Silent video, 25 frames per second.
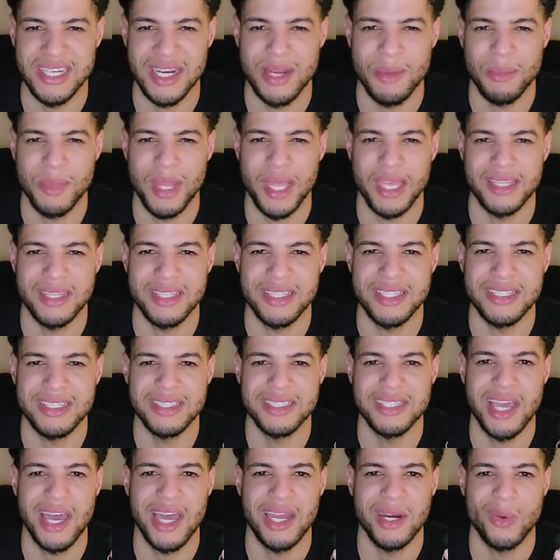And I'm like, this
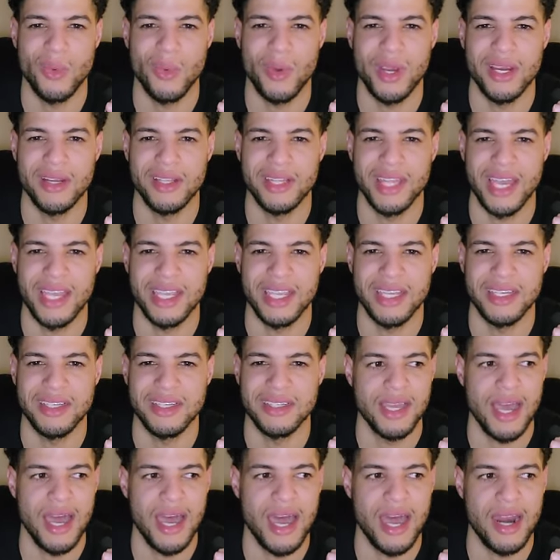is kind of weird. Like,
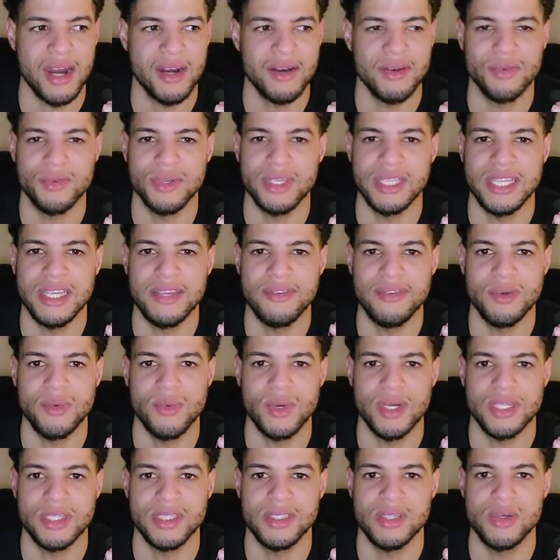I don't really even
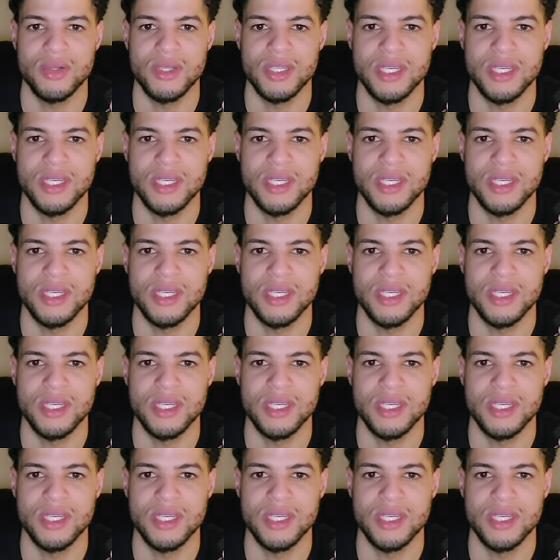want to do